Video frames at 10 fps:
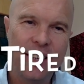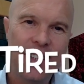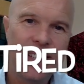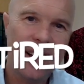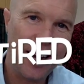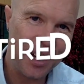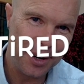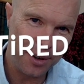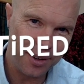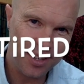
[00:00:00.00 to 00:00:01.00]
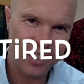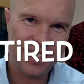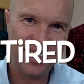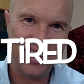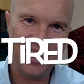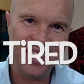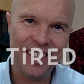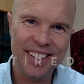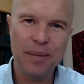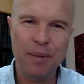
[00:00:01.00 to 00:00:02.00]
tired
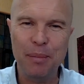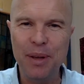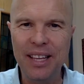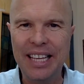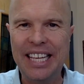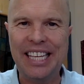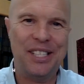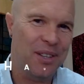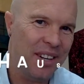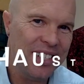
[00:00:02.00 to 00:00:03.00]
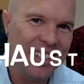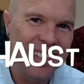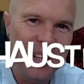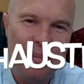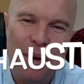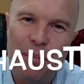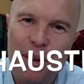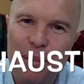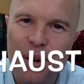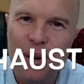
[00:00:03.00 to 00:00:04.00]
lately. Maybe exhausted might be
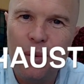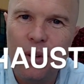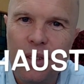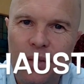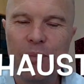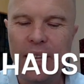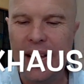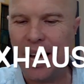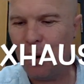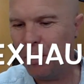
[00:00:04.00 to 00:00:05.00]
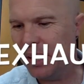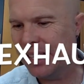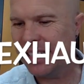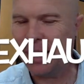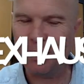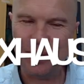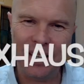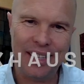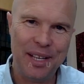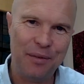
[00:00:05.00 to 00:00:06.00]
a better word. How many times
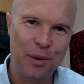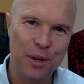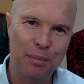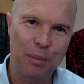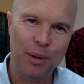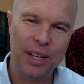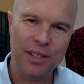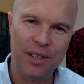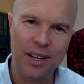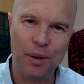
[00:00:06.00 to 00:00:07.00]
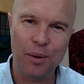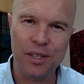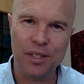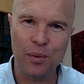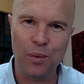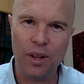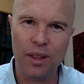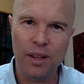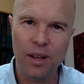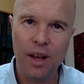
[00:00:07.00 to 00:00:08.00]
lately have you heard people answer that question with,
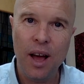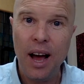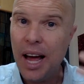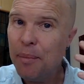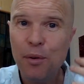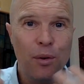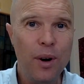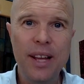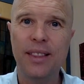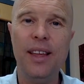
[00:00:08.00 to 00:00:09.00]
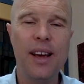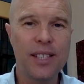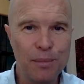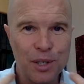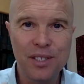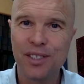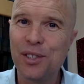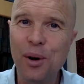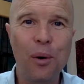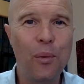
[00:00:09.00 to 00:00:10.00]
I'm great, thanks, I'm just
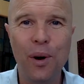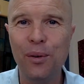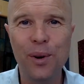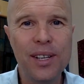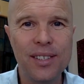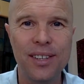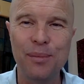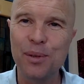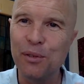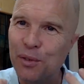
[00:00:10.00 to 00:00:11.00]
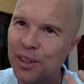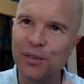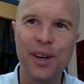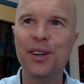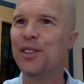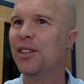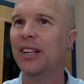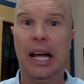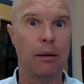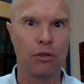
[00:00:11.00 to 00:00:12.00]
so well rested, I'm so full of energy,
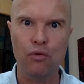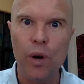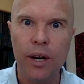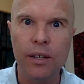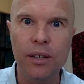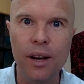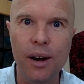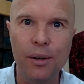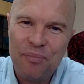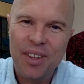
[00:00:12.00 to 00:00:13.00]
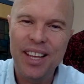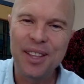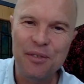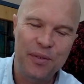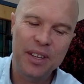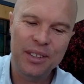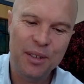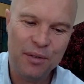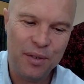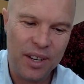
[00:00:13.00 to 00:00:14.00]
and I'm just raring to go. In the field
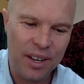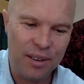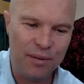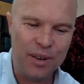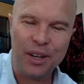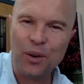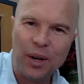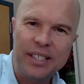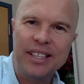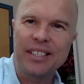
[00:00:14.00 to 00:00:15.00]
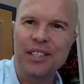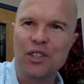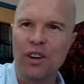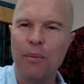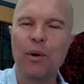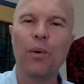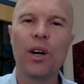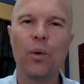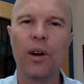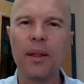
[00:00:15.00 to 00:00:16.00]
of crisis and trauma
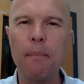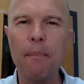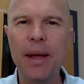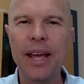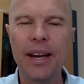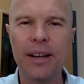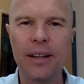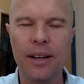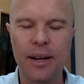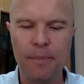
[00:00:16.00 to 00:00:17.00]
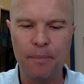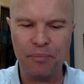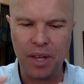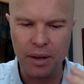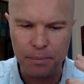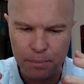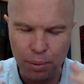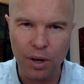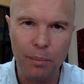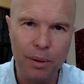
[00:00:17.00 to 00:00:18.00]
work, one of the main
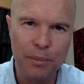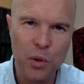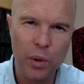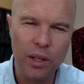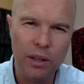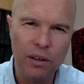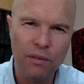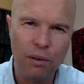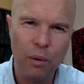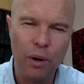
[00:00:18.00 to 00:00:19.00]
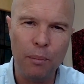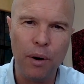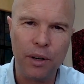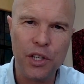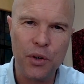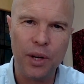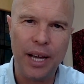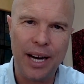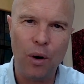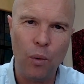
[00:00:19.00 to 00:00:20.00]
problems we'll look for when monitoring
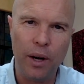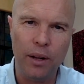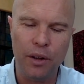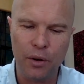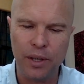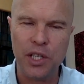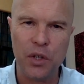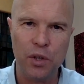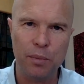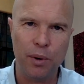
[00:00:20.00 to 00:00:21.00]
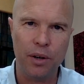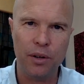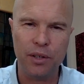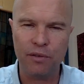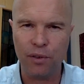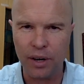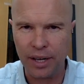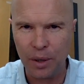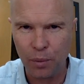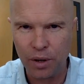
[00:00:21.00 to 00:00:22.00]
how well the crisis responders and
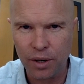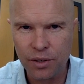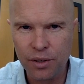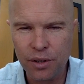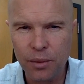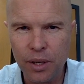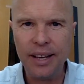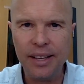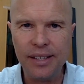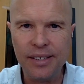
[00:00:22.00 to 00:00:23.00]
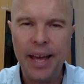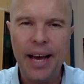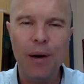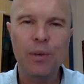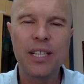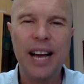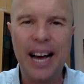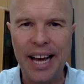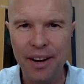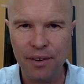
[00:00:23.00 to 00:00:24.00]
frontline workers are doing is how
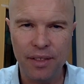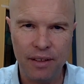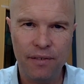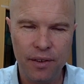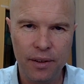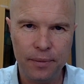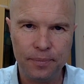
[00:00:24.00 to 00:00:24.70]
tired they feel,